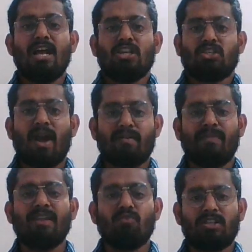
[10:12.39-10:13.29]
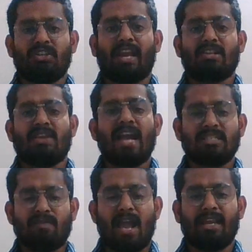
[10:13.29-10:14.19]
So I repeat once again, tax
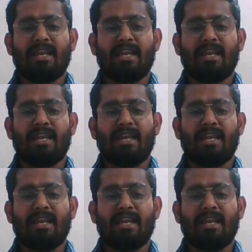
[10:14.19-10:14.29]
planning